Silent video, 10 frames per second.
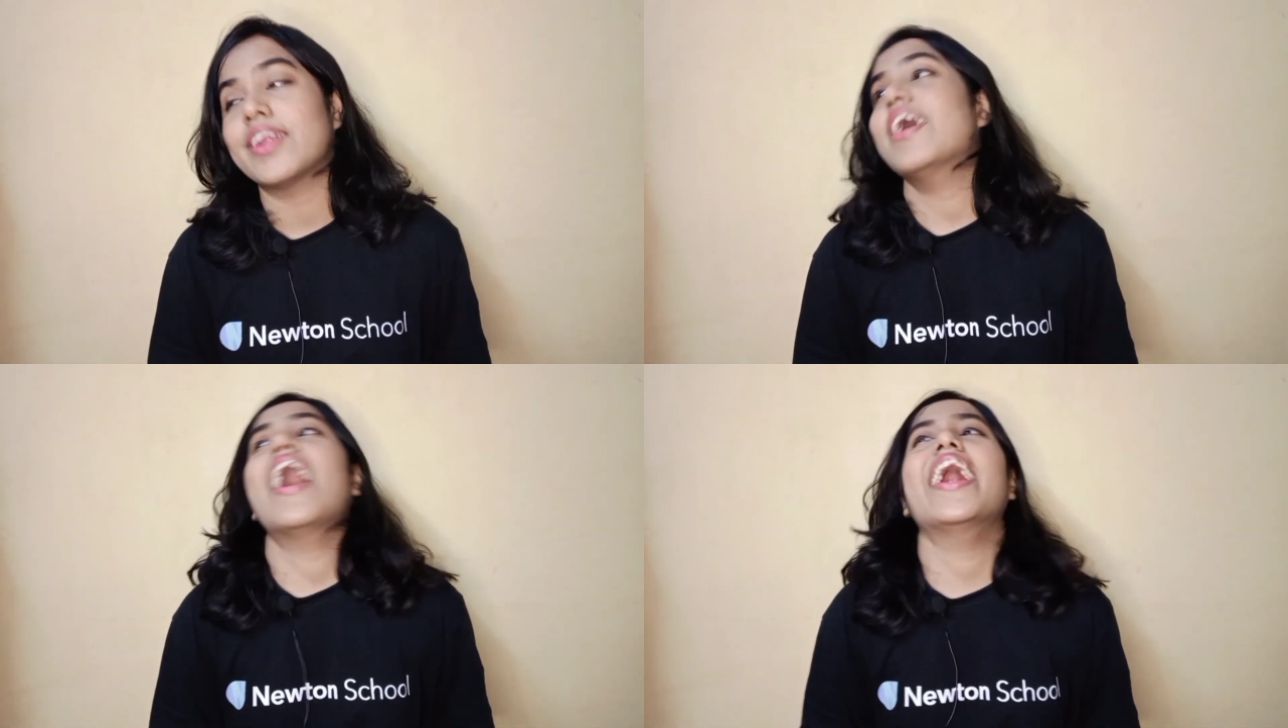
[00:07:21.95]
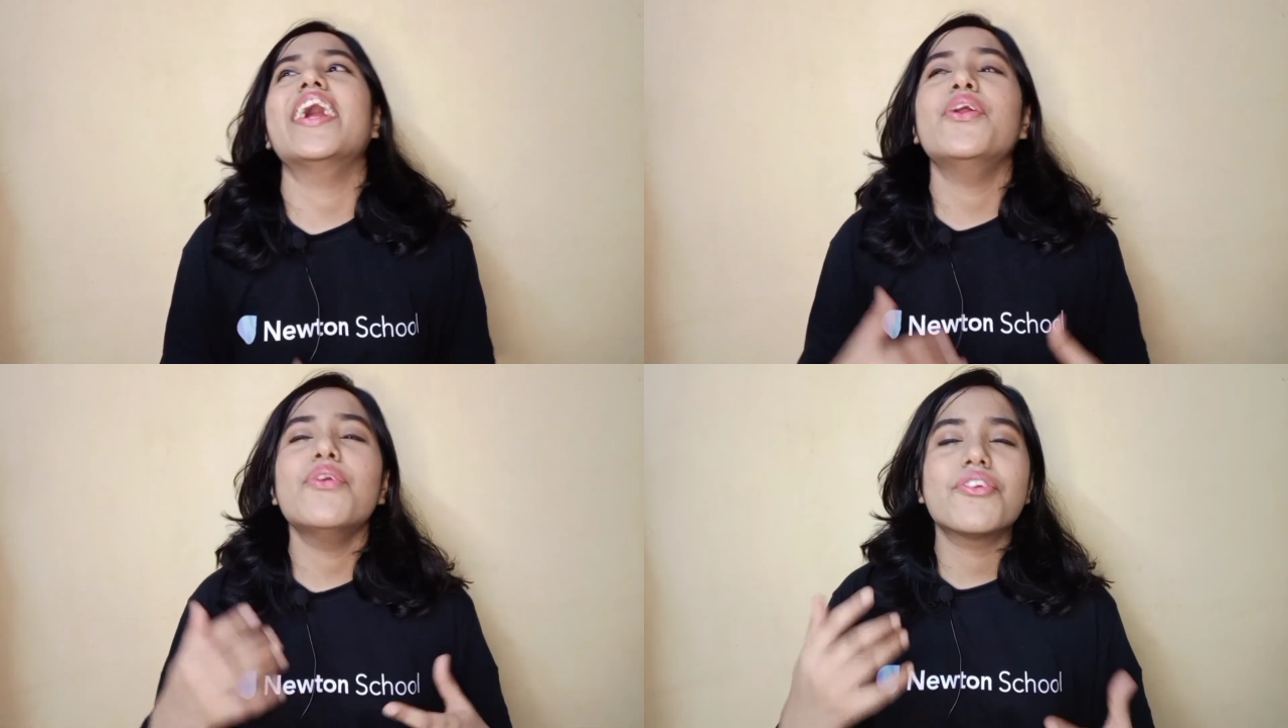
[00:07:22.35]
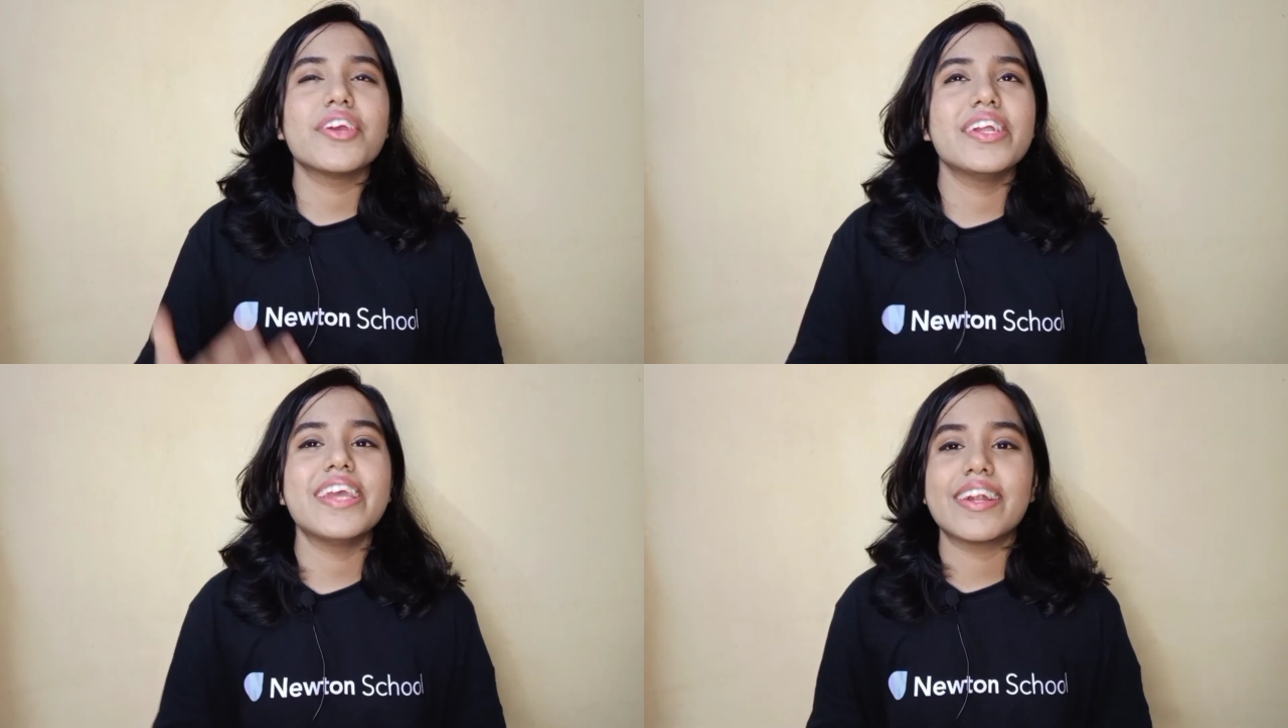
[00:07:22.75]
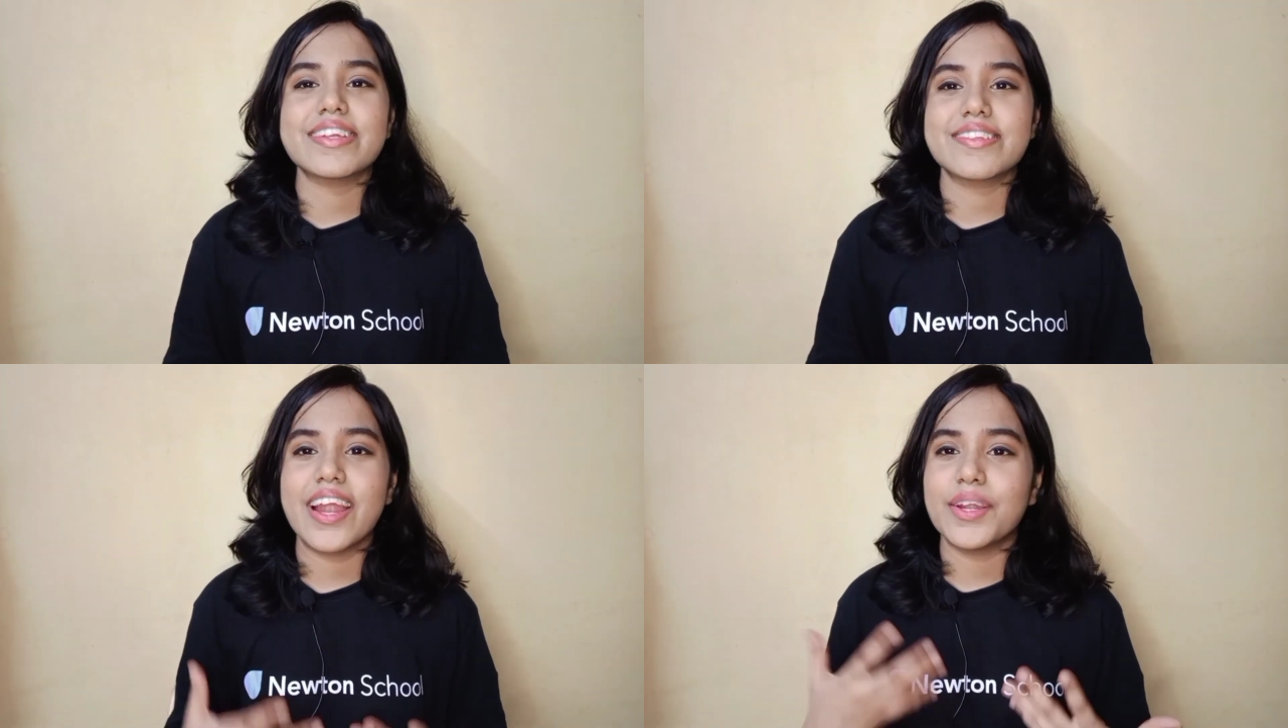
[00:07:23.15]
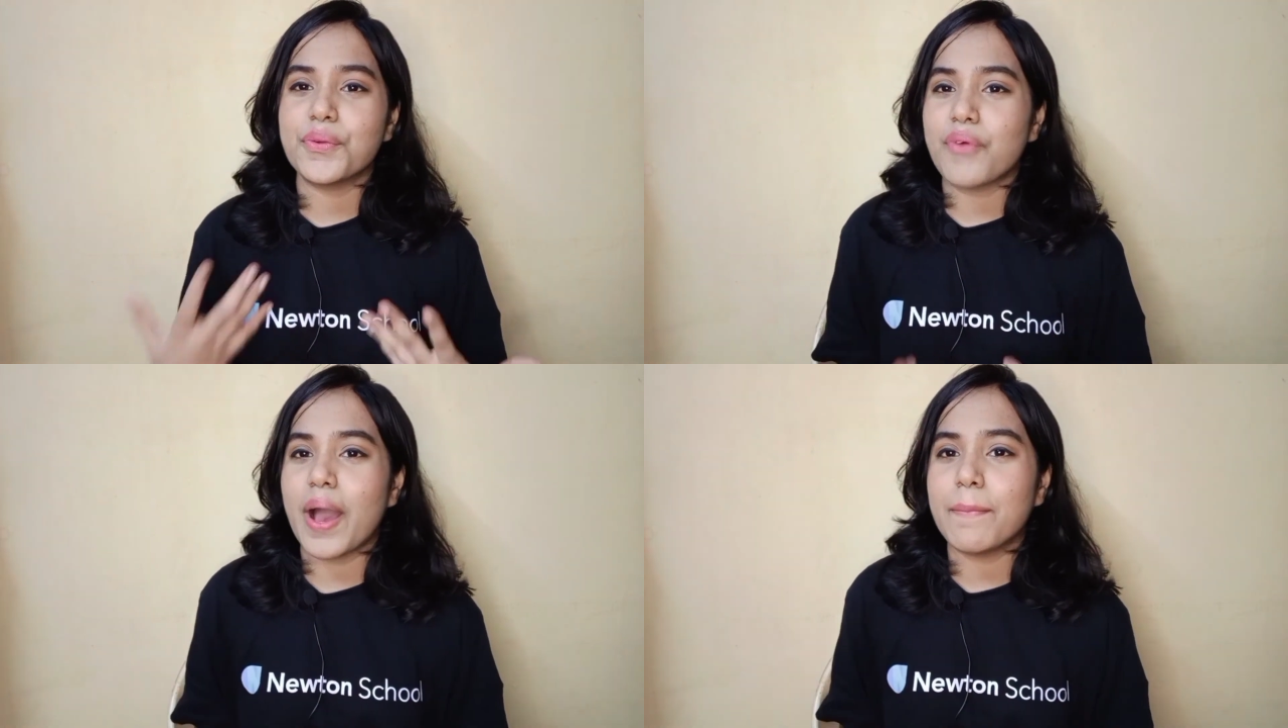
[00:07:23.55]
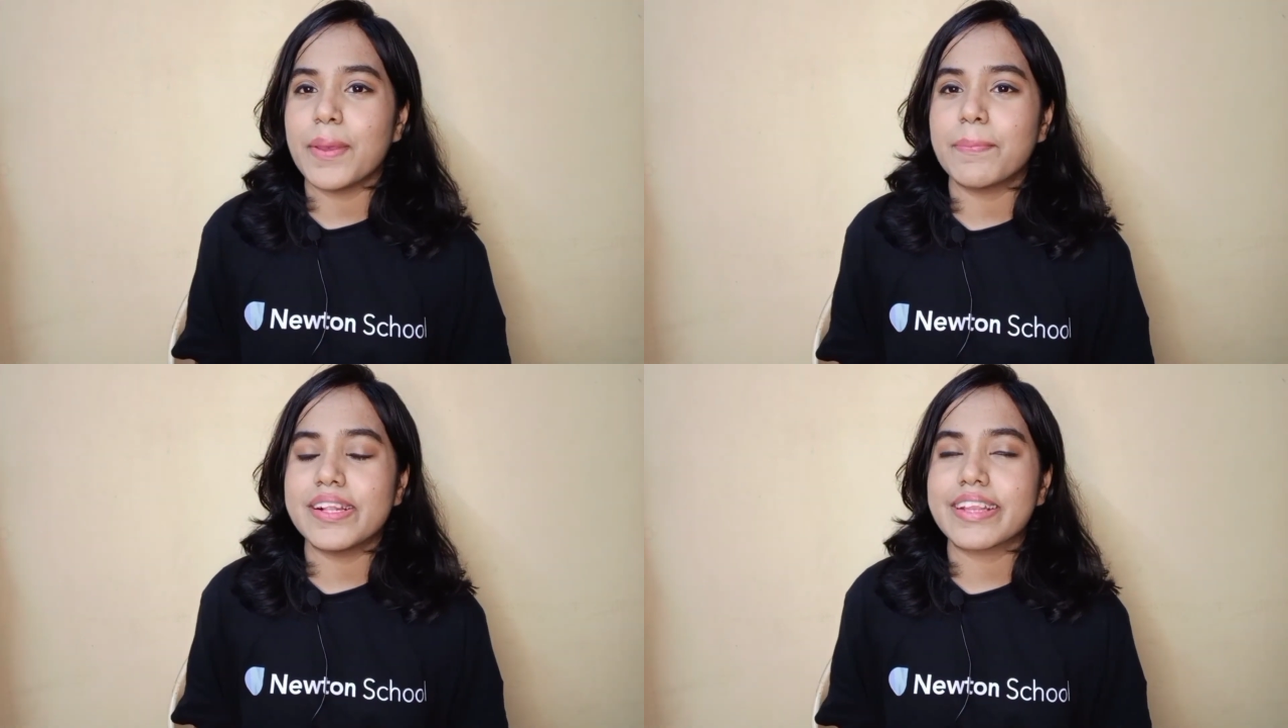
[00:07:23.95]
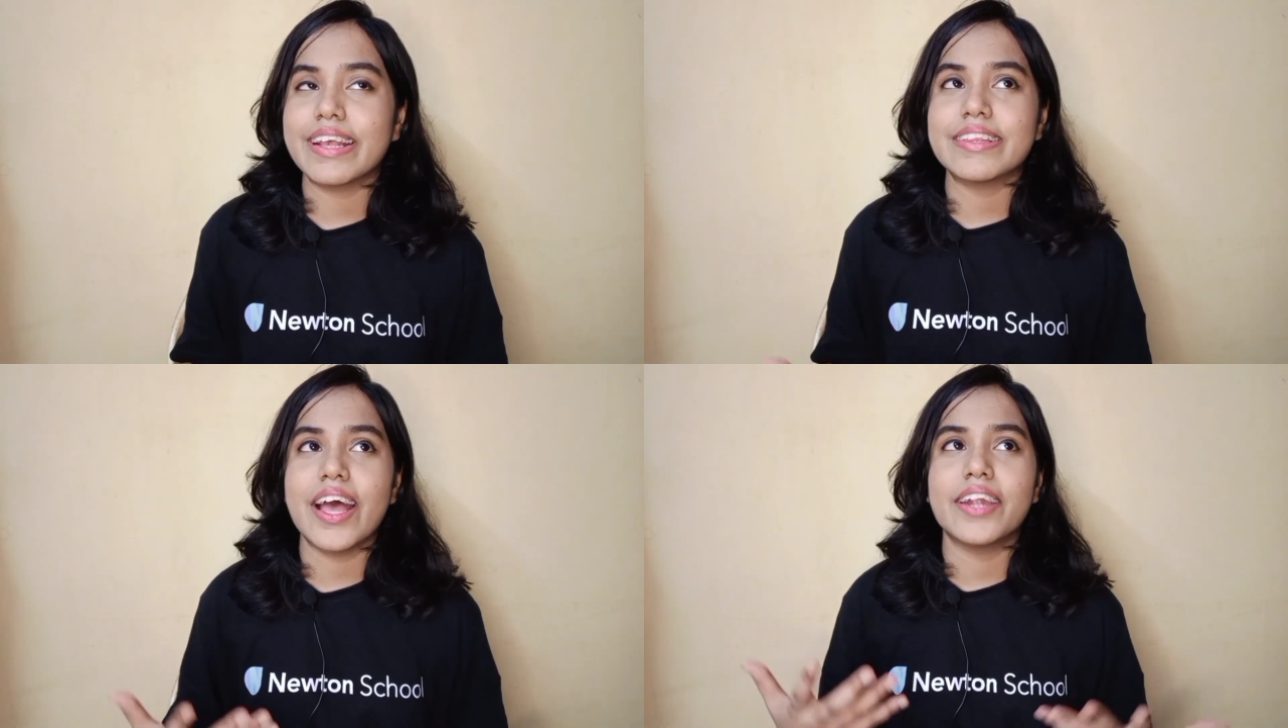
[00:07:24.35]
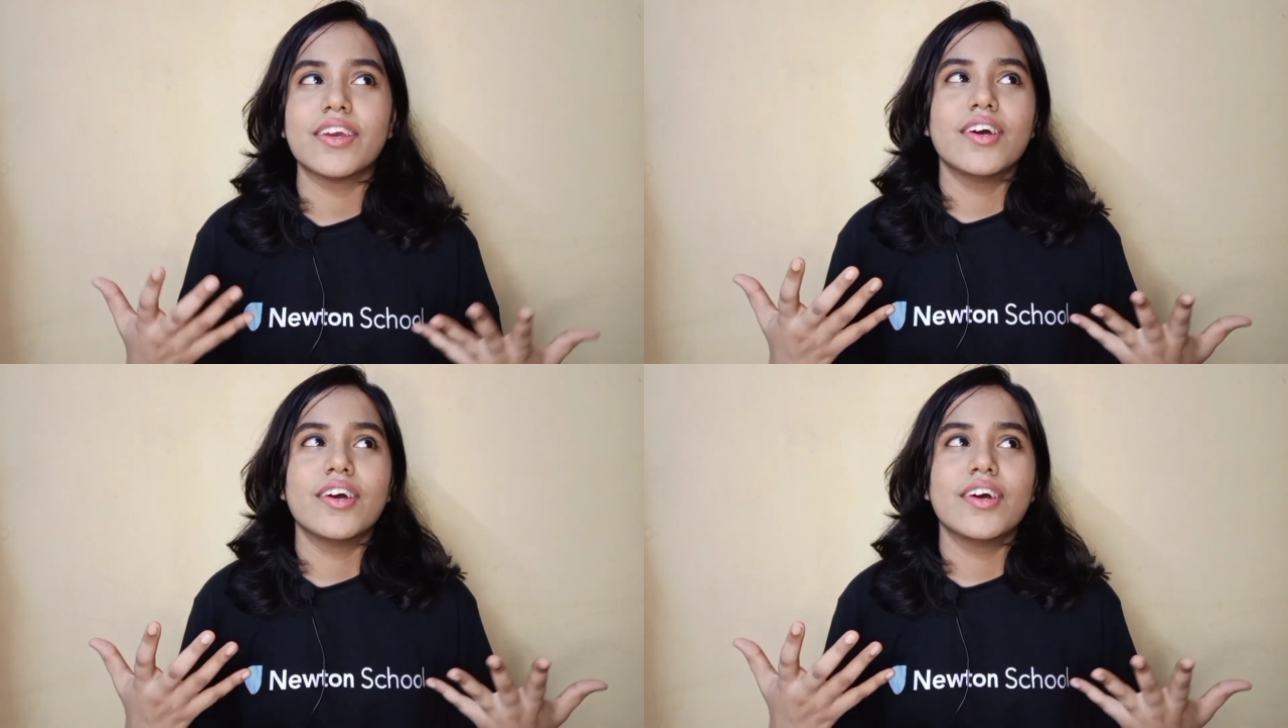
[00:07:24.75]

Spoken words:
and I don't really understand it why people think that